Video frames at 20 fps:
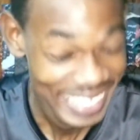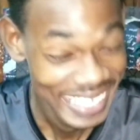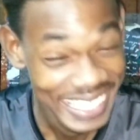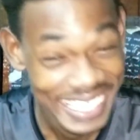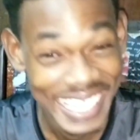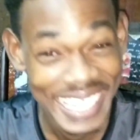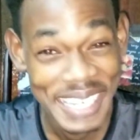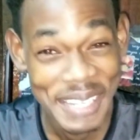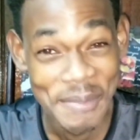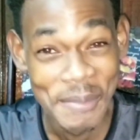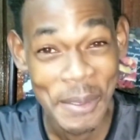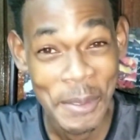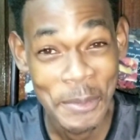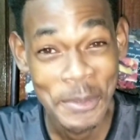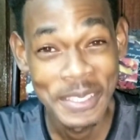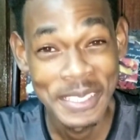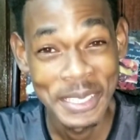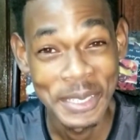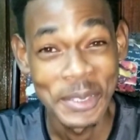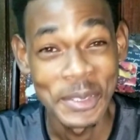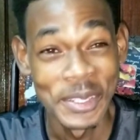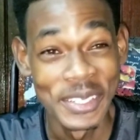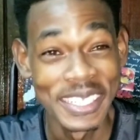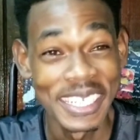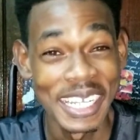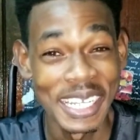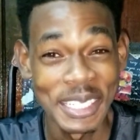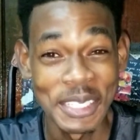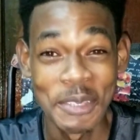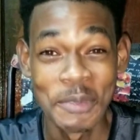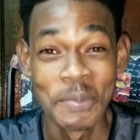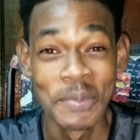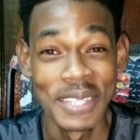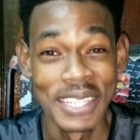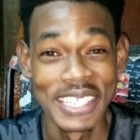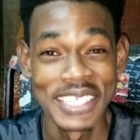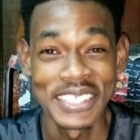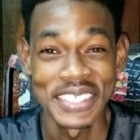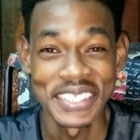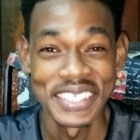tell him what's your current
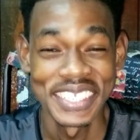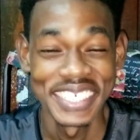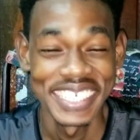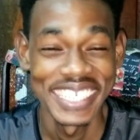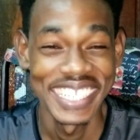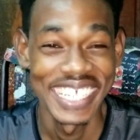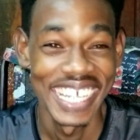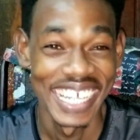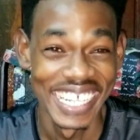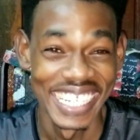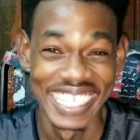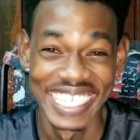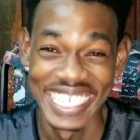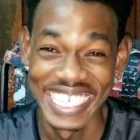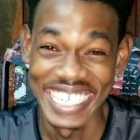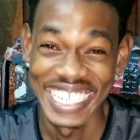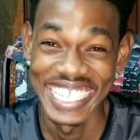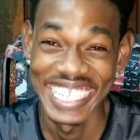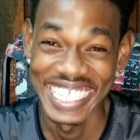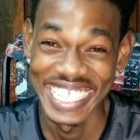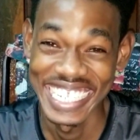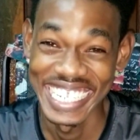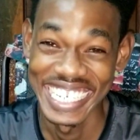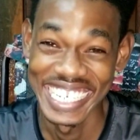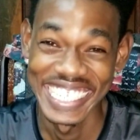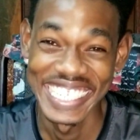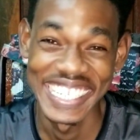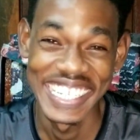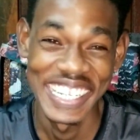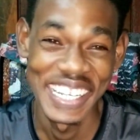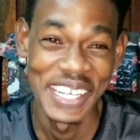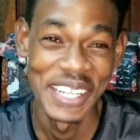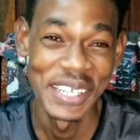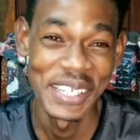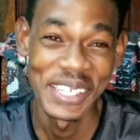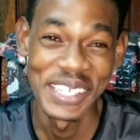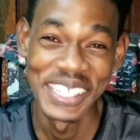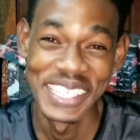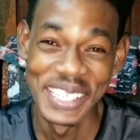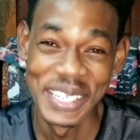occupation, and they're
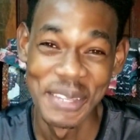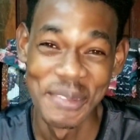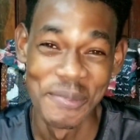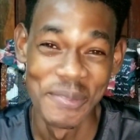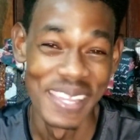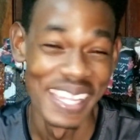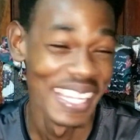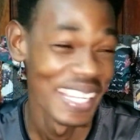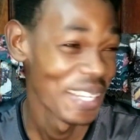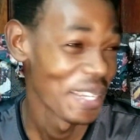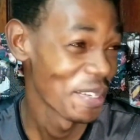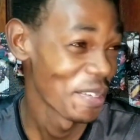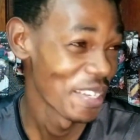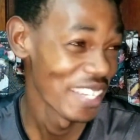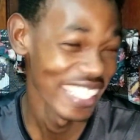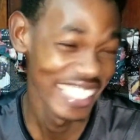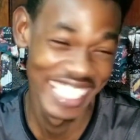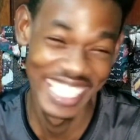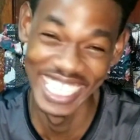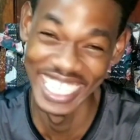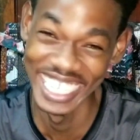going to depend on what